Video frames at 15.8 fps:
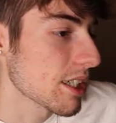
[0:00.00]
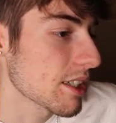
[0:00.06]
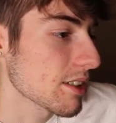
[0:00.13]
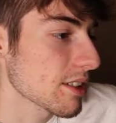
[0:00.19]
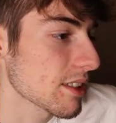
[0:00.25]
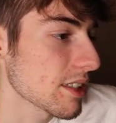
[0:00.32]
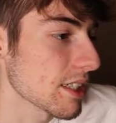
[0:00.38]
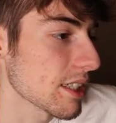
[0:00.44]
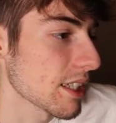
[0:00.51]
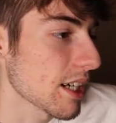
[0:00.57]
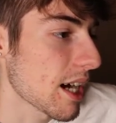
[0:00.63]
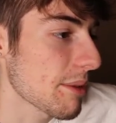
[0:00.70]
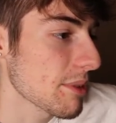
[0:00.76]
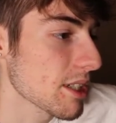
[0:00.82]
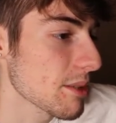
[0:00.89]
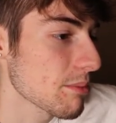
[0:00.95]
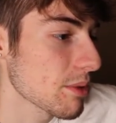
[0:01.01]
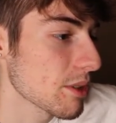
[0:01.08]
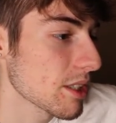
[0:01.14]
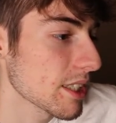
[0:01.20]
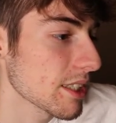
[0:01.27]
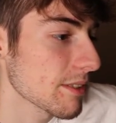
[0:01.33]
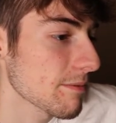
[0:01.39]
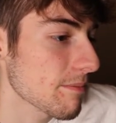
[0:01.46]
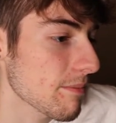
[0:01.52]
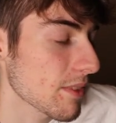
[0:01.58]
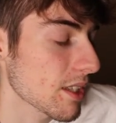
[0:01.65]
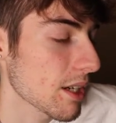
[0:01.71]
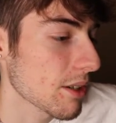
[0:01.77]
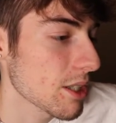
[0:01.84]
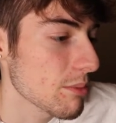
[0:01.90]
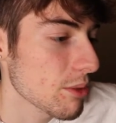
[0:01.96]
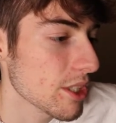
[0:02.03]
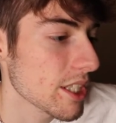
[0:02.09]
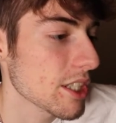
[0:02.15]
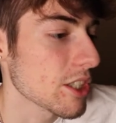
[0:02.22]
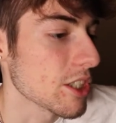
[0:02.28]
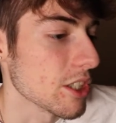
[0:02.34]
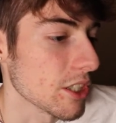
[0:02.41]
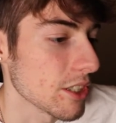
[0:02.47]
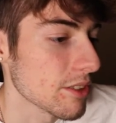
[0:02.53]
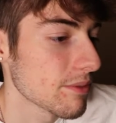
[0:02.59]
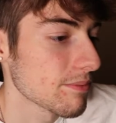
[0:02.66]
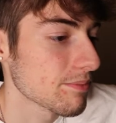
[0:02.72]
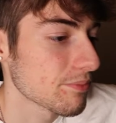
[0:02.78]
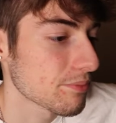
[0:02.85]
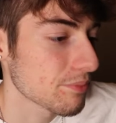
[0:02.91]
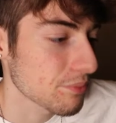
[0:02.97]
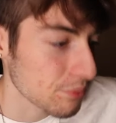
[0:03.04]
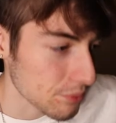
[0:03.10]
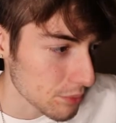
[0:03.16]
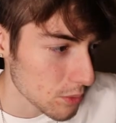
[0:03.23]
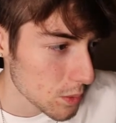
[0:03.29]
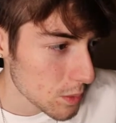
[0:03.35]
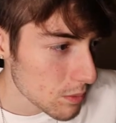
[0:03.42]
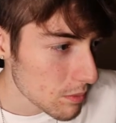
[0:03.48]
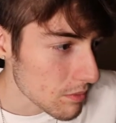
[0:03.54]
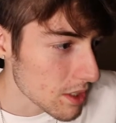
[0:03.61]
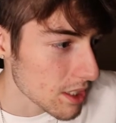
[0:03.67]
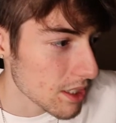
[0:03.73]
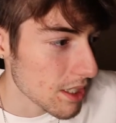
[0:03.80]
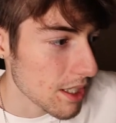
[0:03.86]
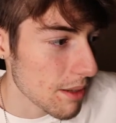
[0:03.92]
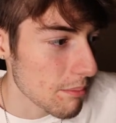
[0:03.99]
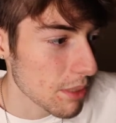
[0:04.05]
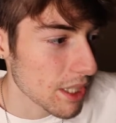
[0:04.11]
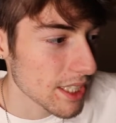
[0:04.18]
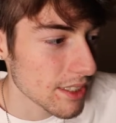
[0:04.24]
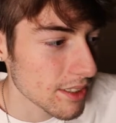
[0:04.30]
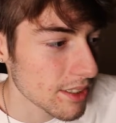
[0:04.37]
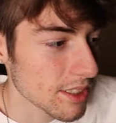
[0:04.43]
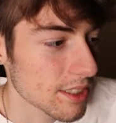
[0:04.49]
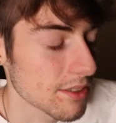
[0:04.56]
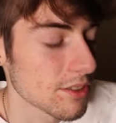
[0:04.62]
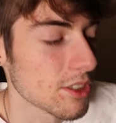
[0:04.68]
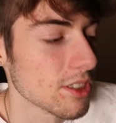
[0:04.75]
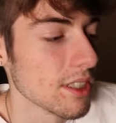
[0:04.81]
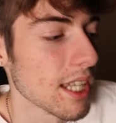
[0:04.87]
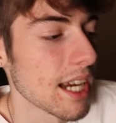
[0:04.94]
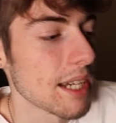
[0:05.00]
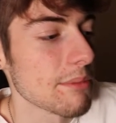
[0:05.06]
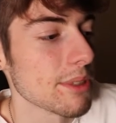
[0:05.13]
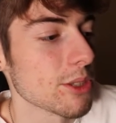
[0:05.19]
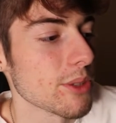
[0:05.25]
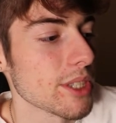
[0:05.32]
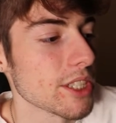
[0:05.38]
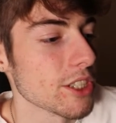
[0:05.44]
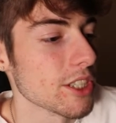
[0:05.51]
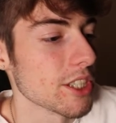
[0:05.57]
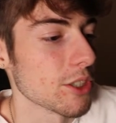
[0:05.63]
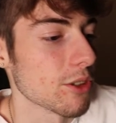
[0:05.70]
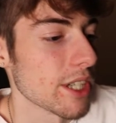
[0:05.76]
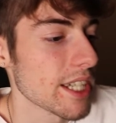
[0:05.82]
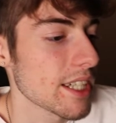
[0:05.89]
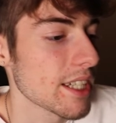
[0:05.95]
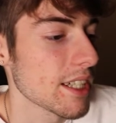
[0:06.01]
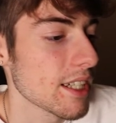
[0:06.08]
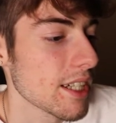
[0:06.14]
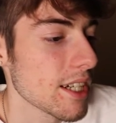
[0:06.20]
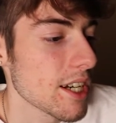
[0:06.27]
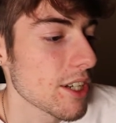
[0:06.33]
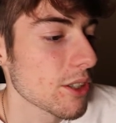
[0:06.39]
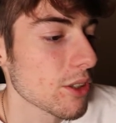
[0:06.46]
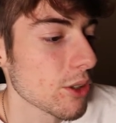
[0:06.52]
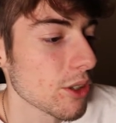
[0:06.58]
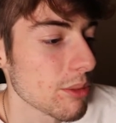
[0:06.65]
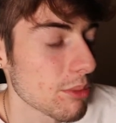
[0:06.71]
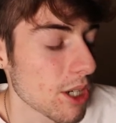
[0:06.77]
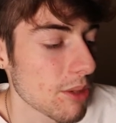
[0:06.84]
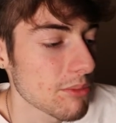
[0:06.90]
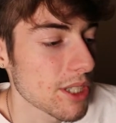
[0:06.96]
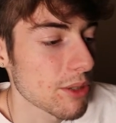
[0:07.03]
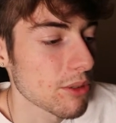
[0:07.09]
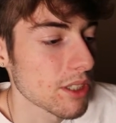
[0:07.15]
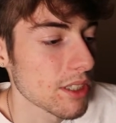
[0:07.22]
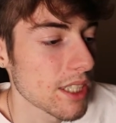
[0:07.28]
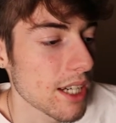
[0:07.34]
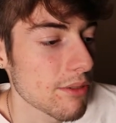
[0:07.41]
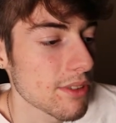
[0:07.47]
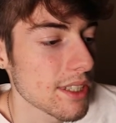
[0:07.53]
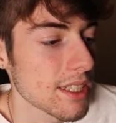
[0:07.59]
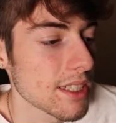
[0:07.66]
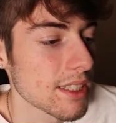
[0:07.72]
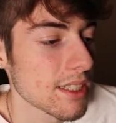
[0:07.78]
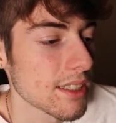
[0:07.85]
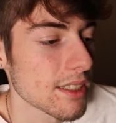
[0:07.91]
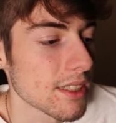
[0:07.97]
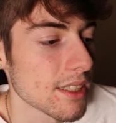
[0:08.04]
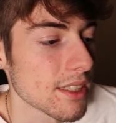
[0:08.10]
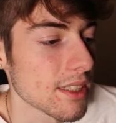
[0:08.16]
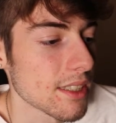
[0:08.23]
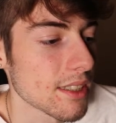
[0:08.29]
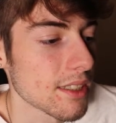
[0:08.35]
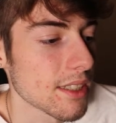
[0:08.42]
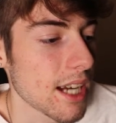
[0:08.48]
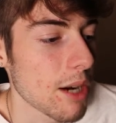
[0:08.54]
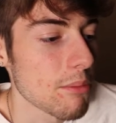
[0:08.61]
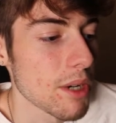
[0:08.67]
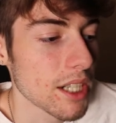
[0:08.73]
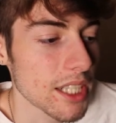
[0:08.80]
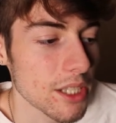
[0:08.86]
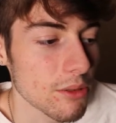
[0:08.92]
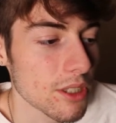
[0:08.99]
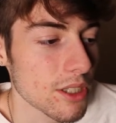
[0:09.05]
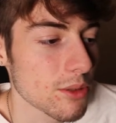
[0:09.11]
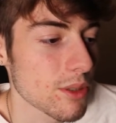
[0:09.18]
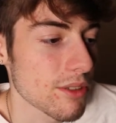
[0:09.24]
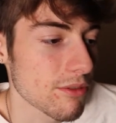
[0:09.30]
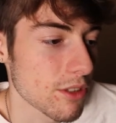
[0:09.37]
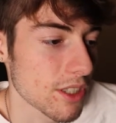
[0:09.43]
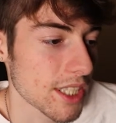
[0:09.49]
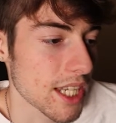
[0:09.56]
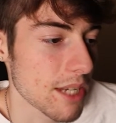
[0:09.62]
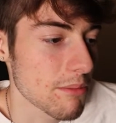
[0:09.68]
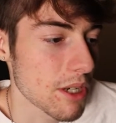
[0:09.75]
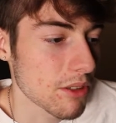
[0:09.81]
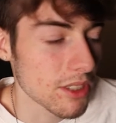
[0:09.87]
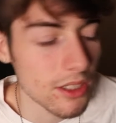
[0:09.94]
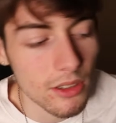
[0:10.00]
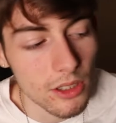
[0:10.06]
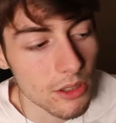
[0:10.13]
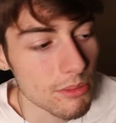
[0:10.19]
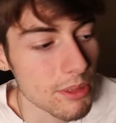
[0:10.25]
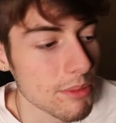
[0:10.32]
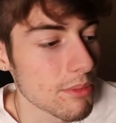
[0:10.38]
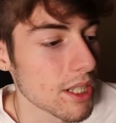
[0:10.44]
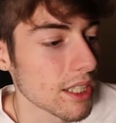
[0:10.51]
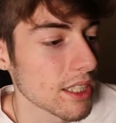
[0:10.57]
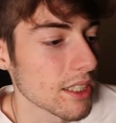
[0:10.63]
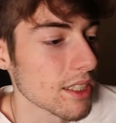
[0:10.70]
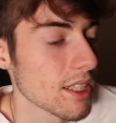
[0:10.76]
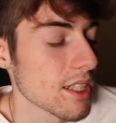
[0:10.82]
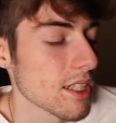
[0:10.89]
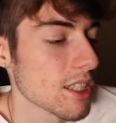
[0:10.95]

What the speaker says: Here's the thing. I'm gonna put it in good, but it's on the line between good and great. The only problems I really have with it is how buggy it was when it first came out. It's still a little bit buggy.